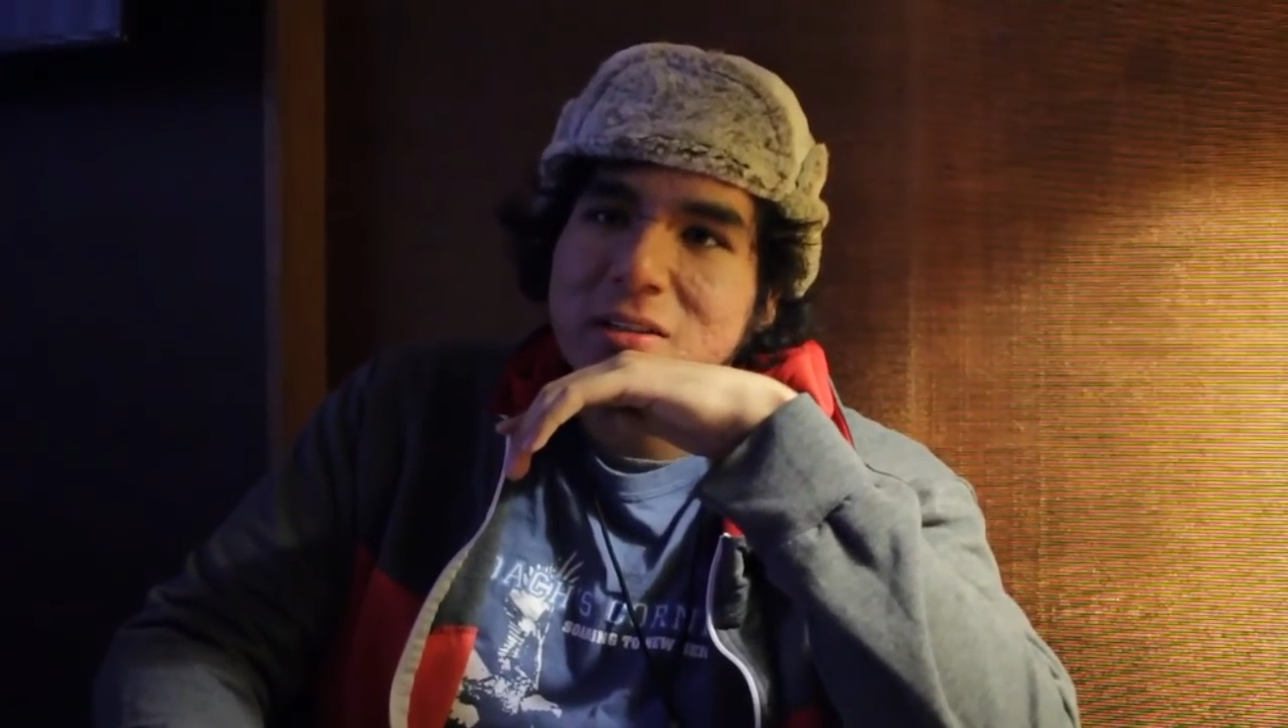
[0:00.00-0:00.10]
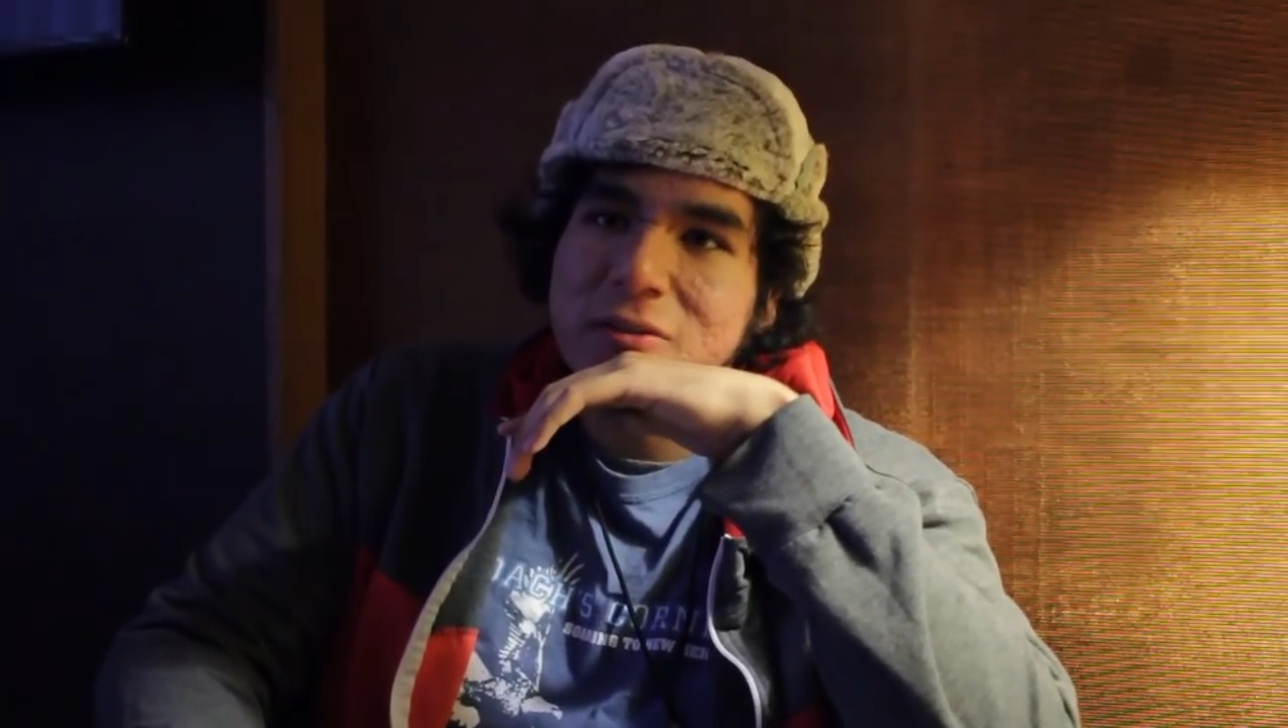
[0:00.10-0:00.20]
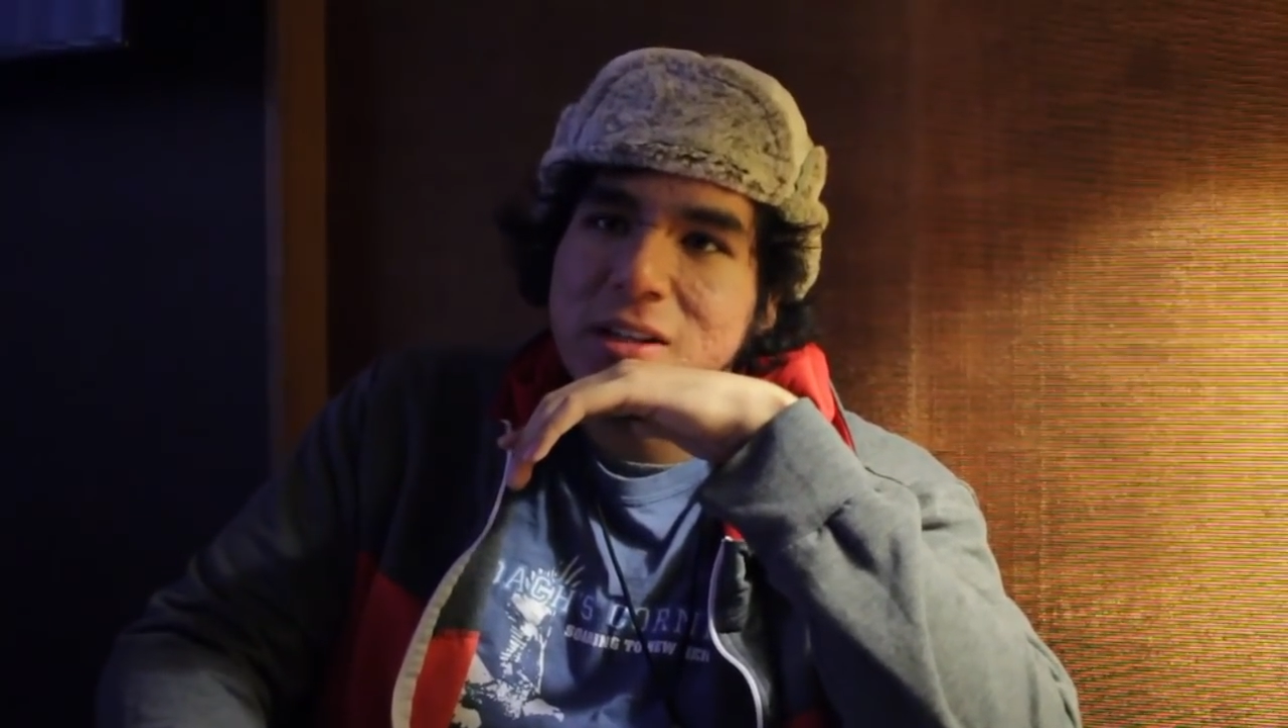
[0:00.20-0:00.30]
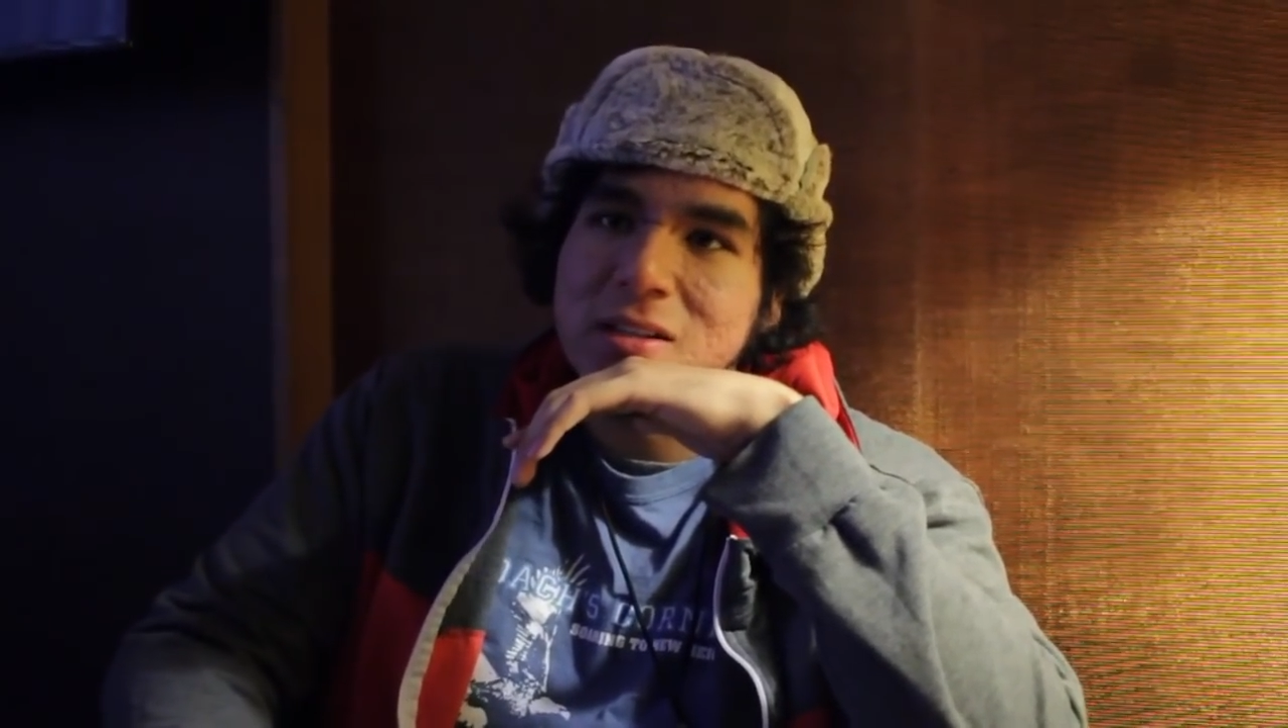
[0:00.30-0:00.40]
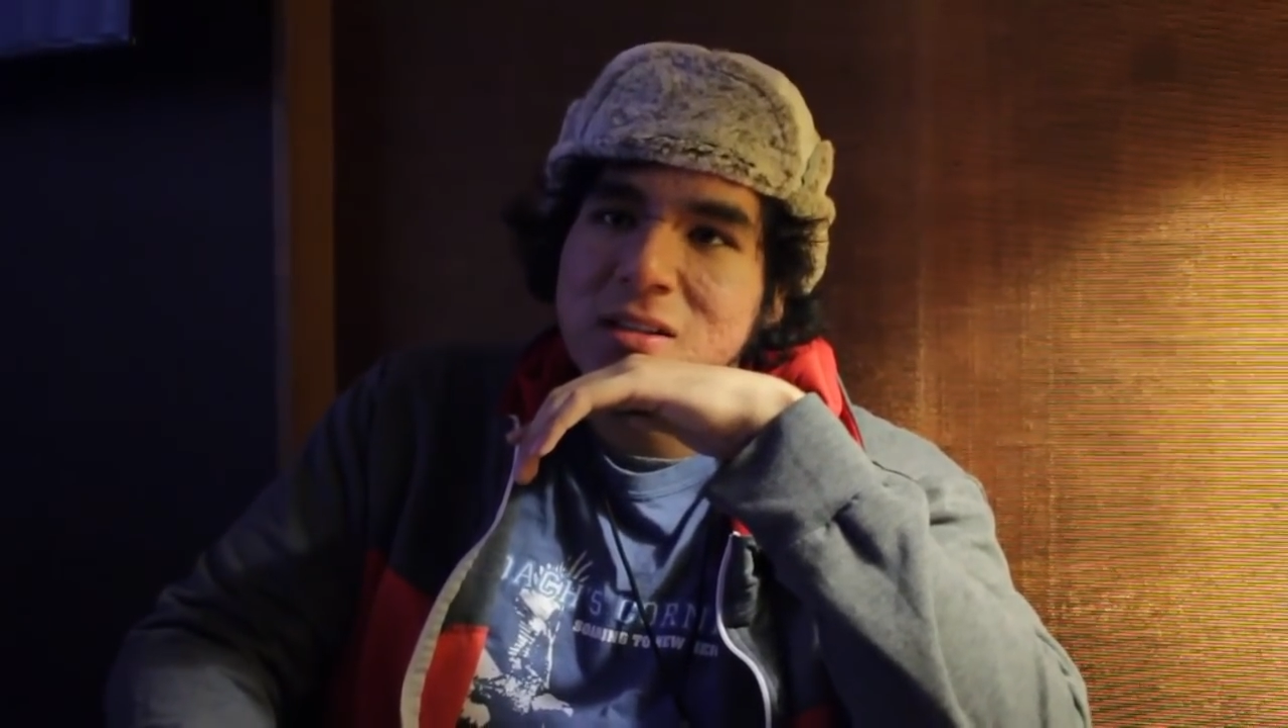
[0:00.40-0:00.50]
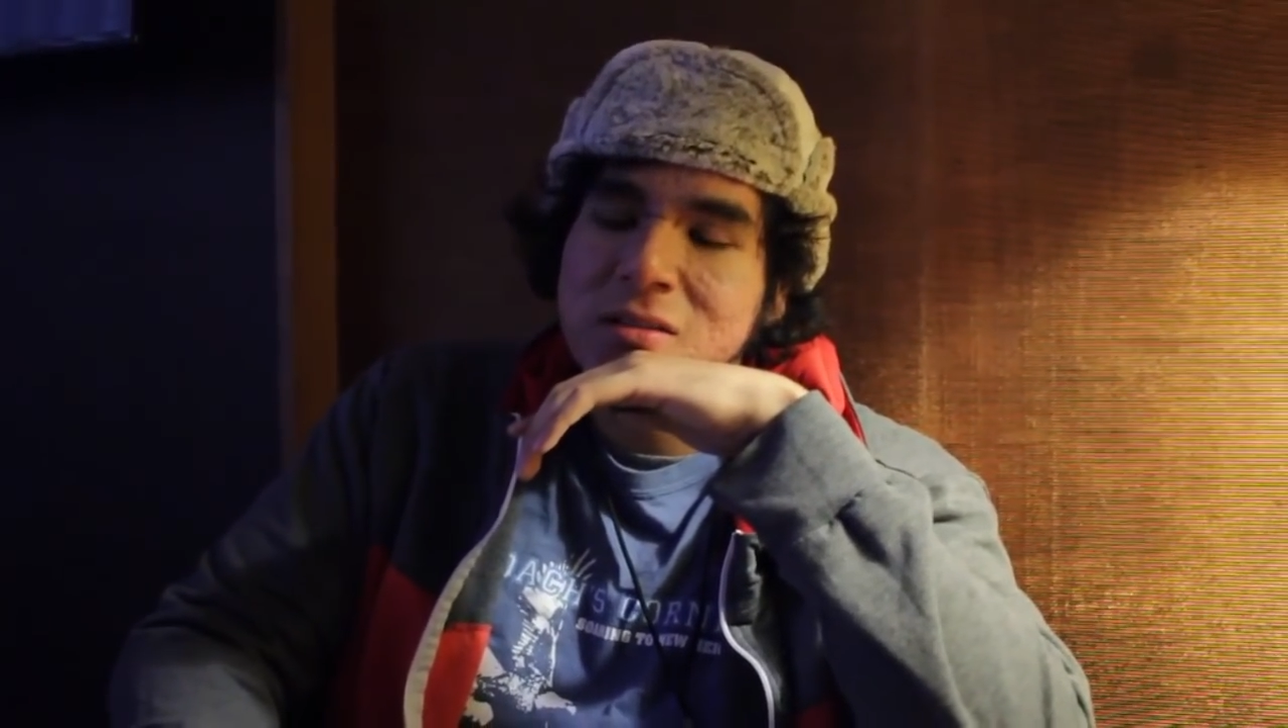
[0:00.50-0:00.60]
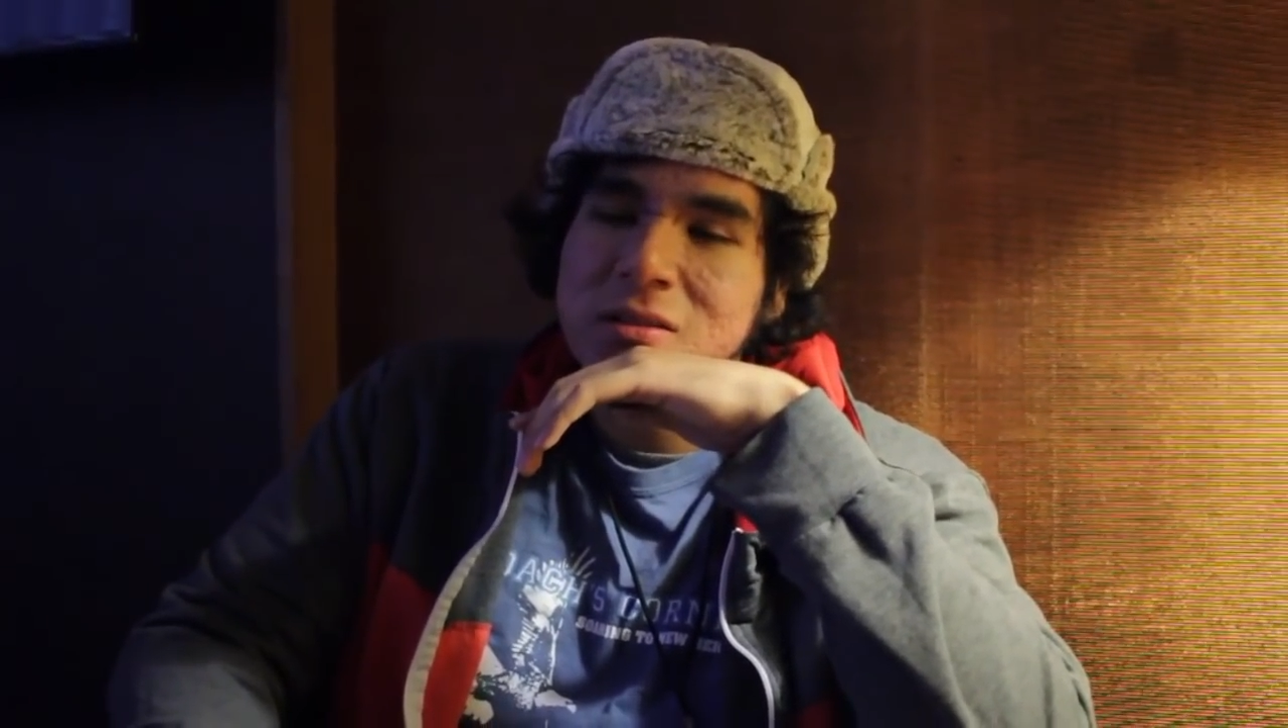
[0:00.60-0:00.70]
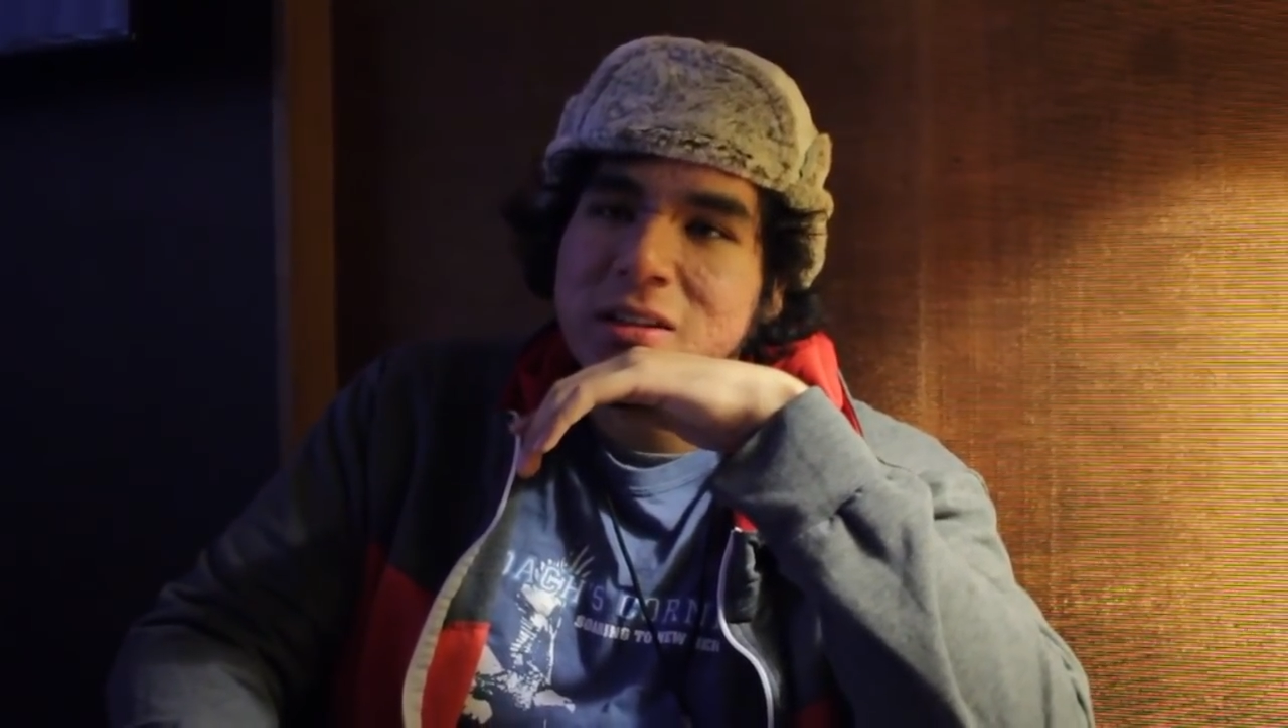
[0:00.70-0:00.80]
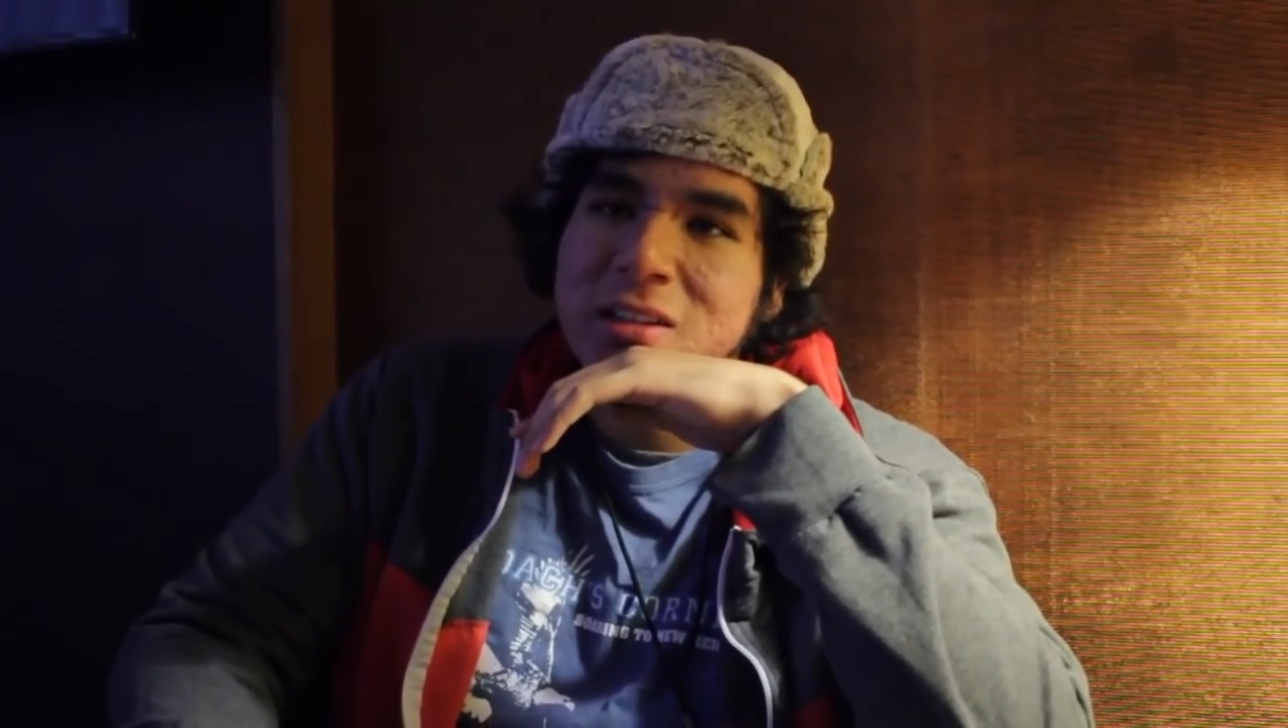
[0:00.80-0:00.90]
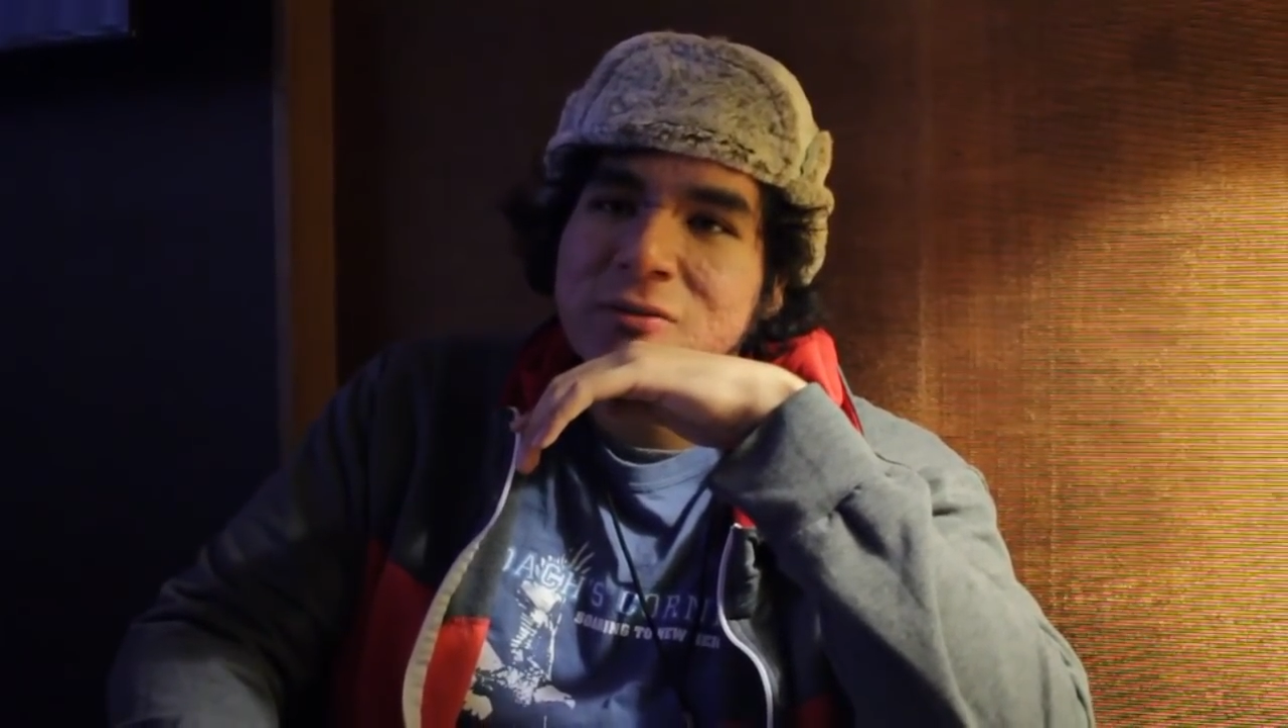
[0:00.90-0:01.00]
face
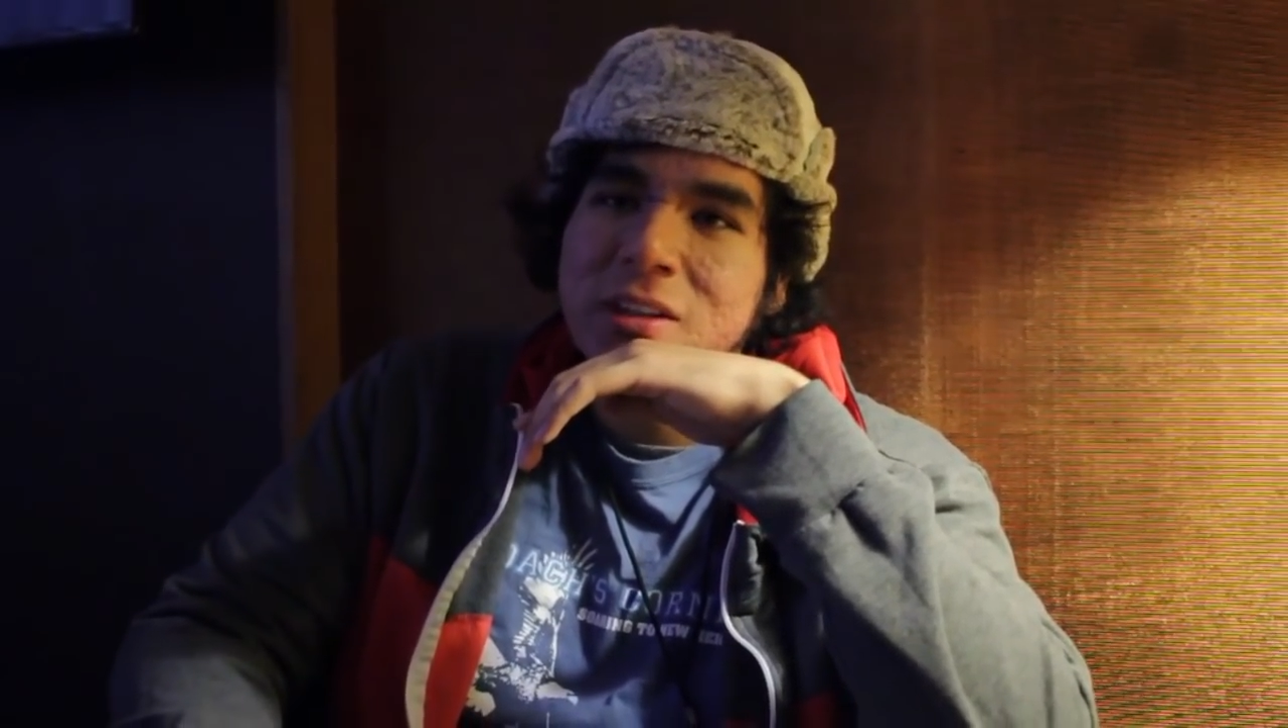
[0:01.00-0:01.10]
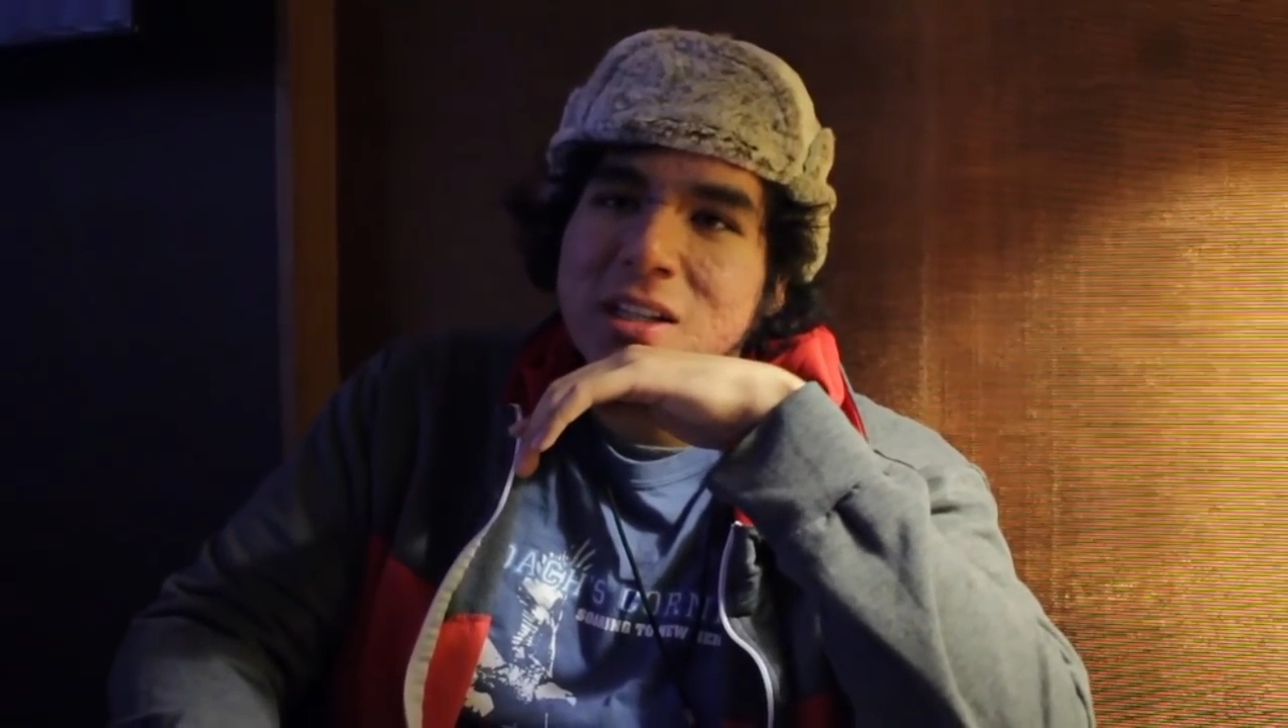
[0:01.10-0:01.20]
as